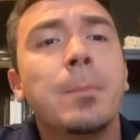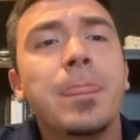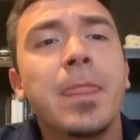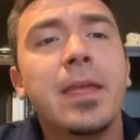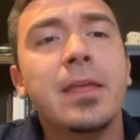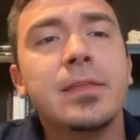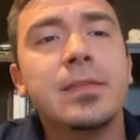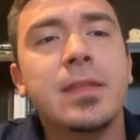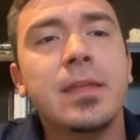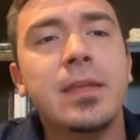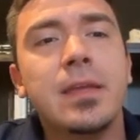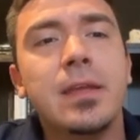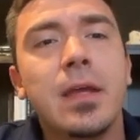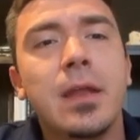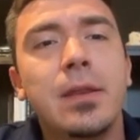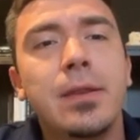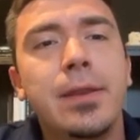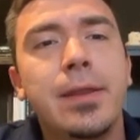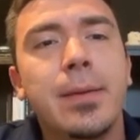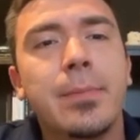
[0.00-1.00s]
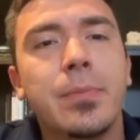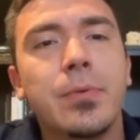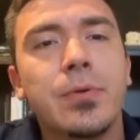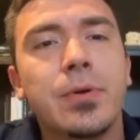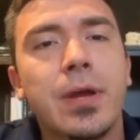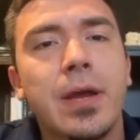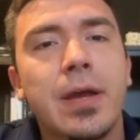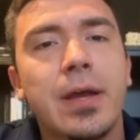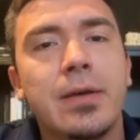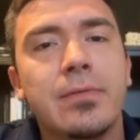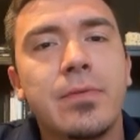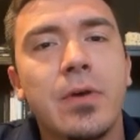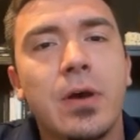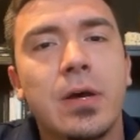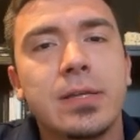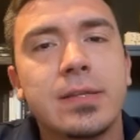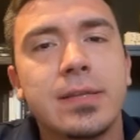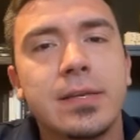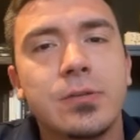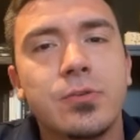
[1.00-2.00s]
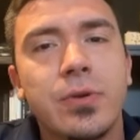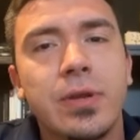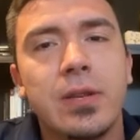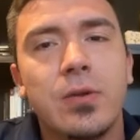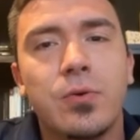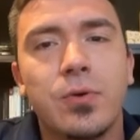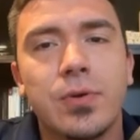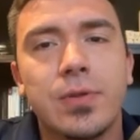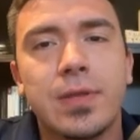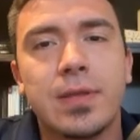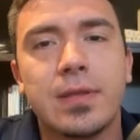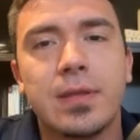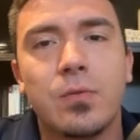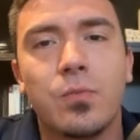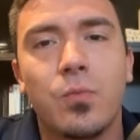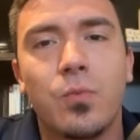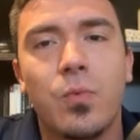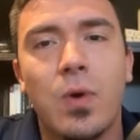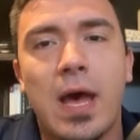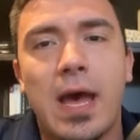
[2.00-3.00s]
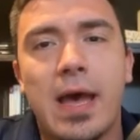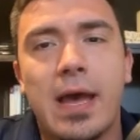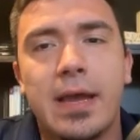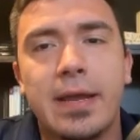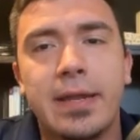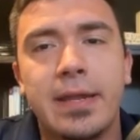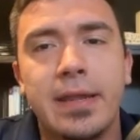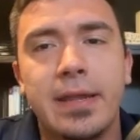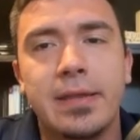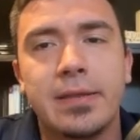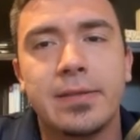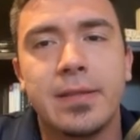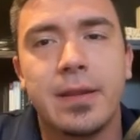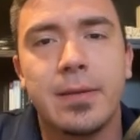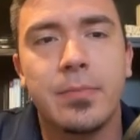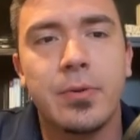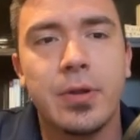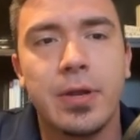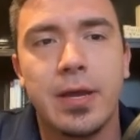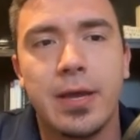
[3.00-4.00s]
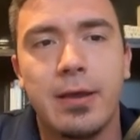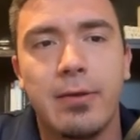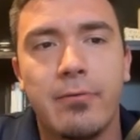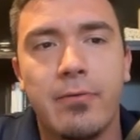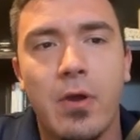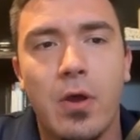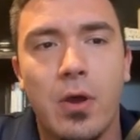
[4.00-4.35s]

is the number of on-site training courses and y is the number of